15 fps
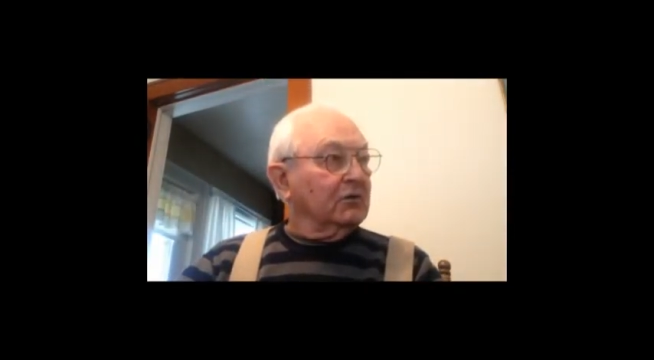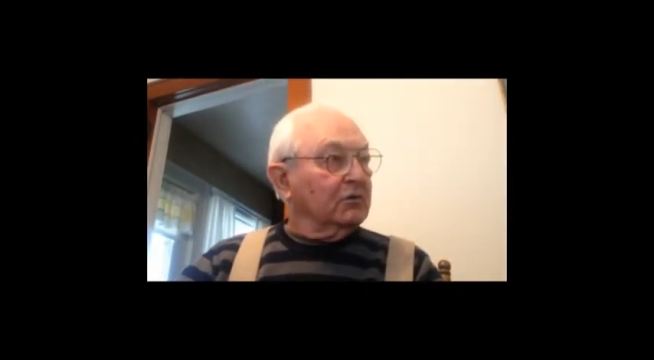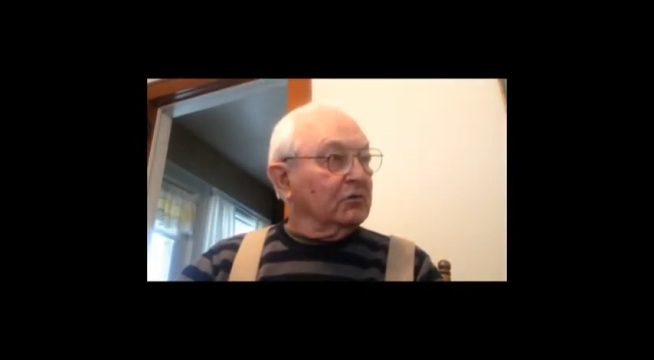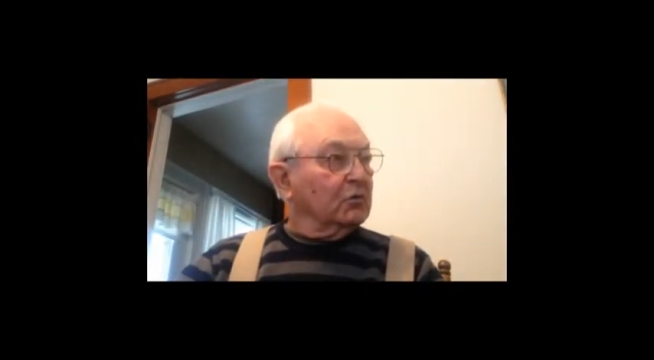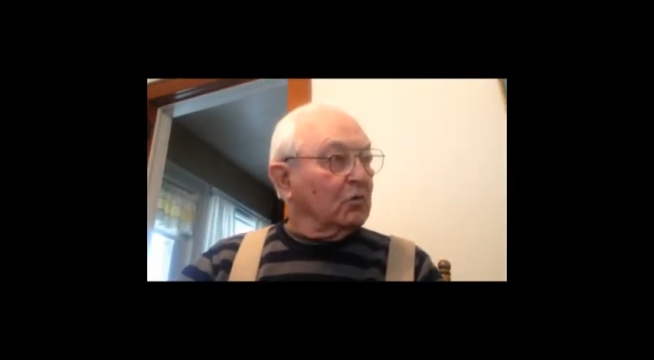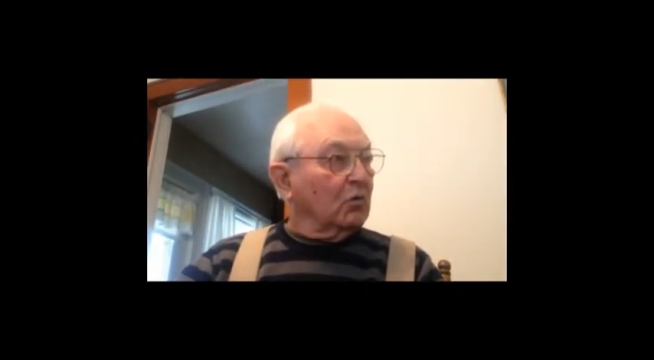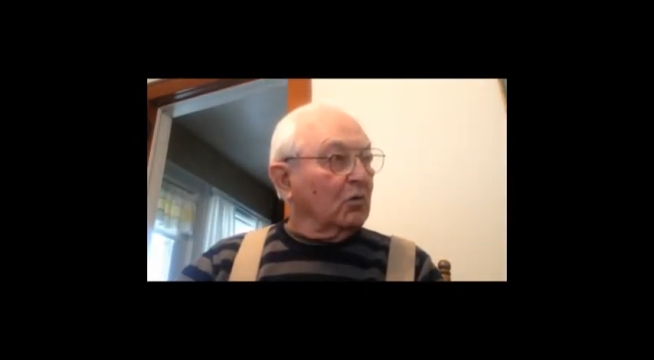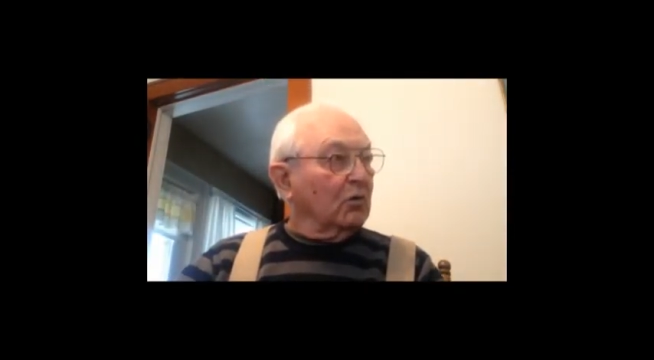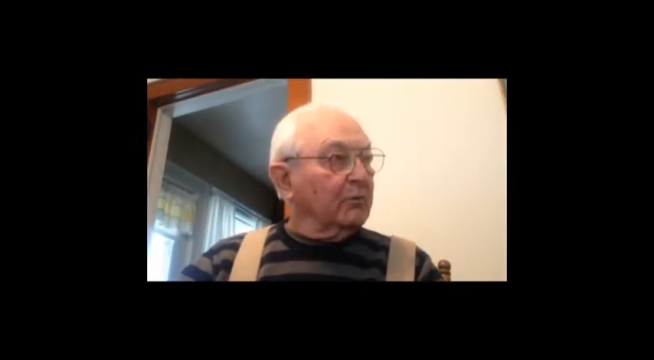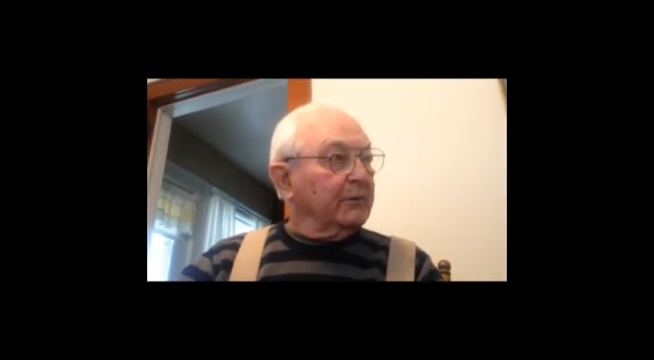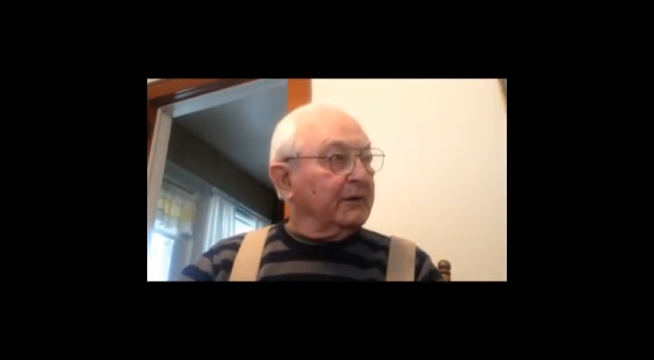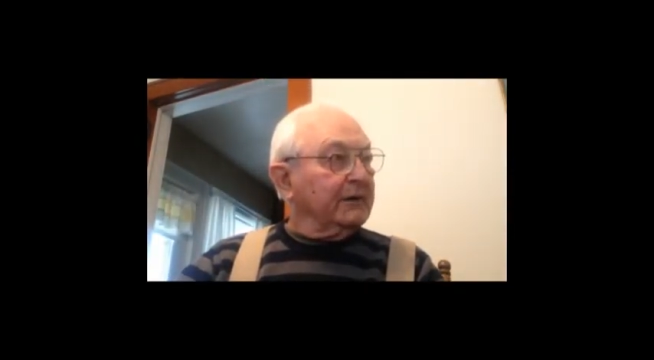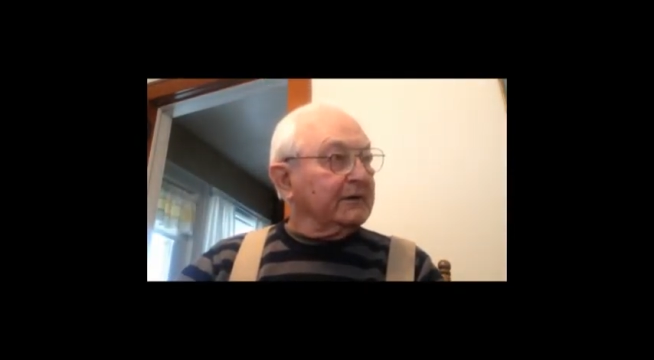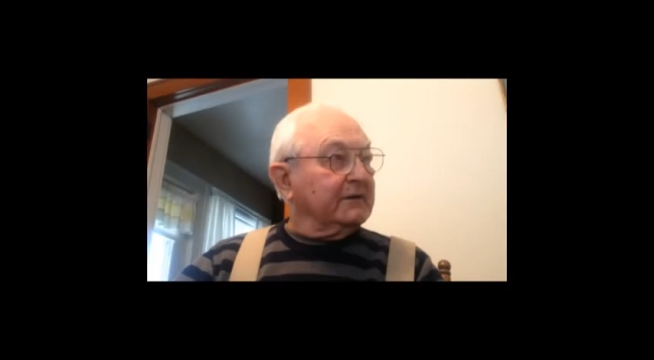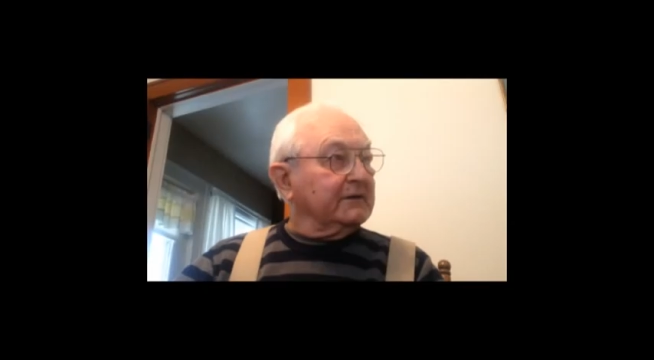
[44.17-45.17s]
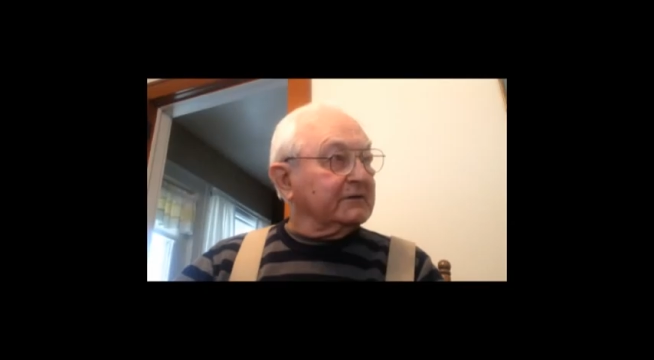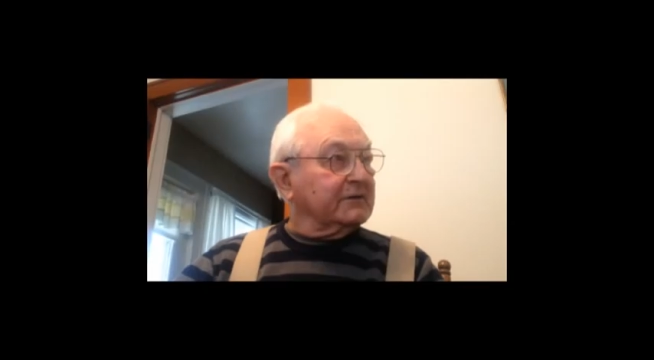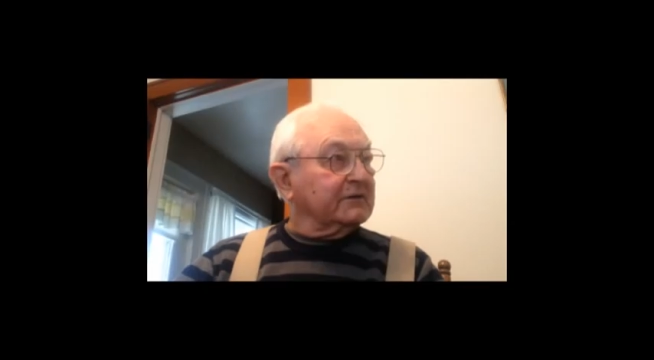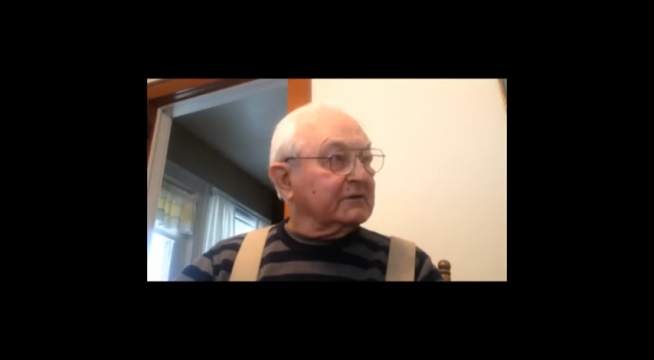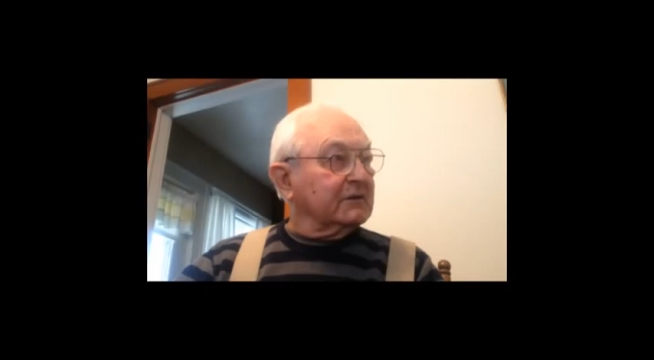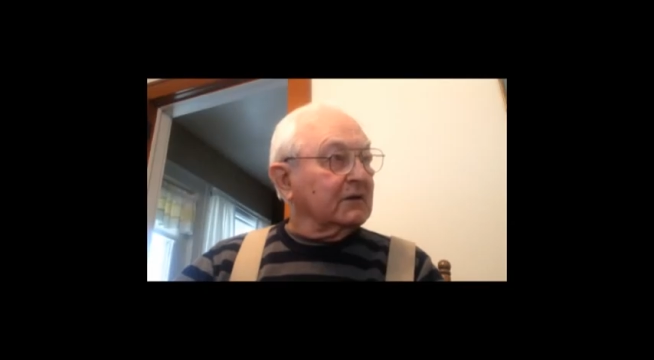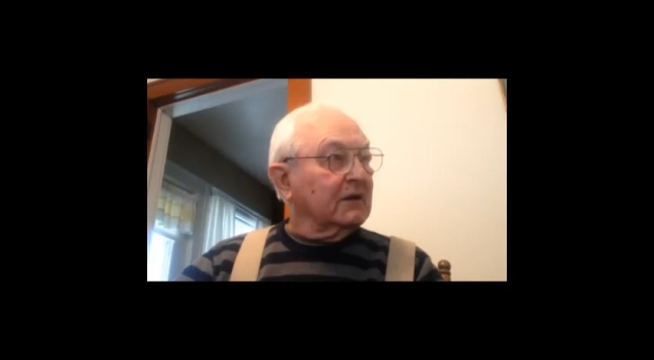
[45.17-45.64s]
you call me and he
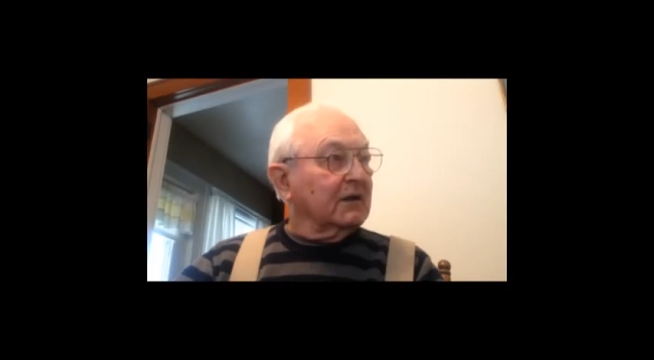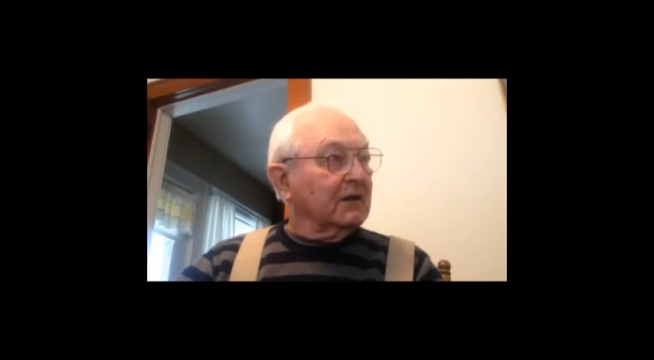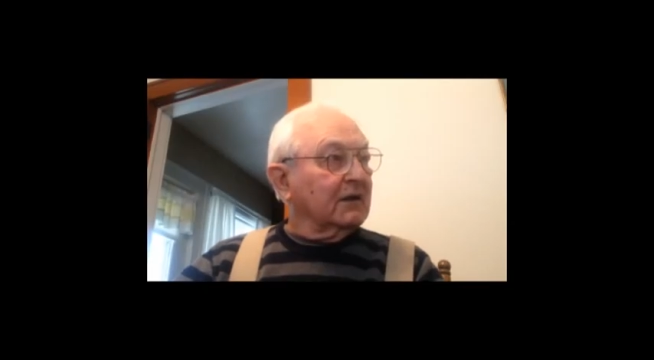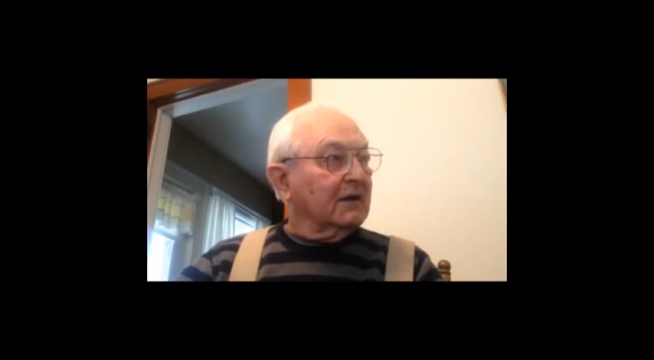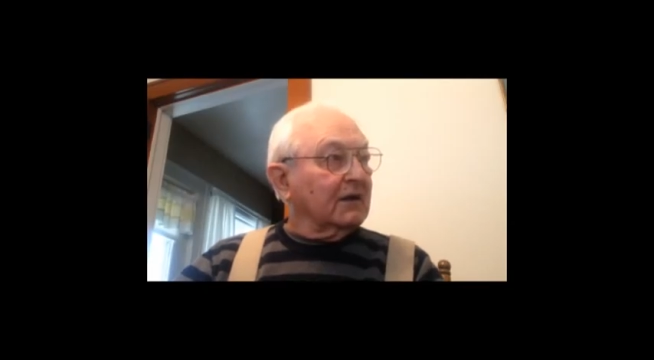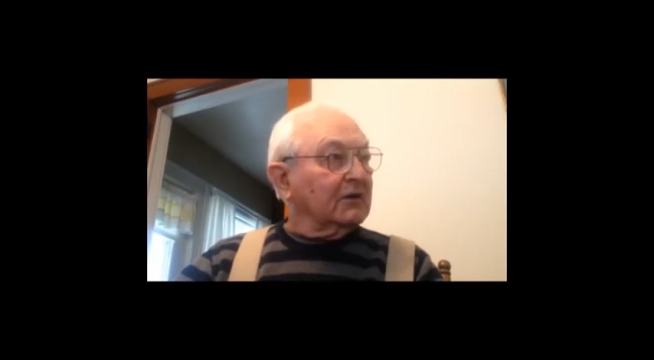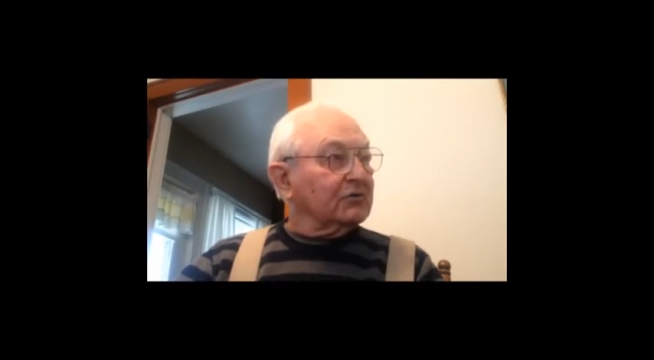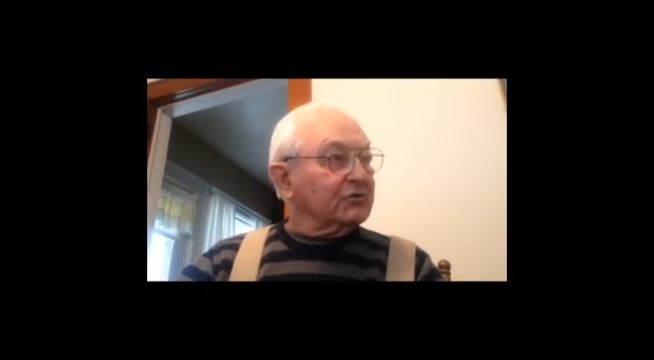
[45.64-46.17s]
says, I'll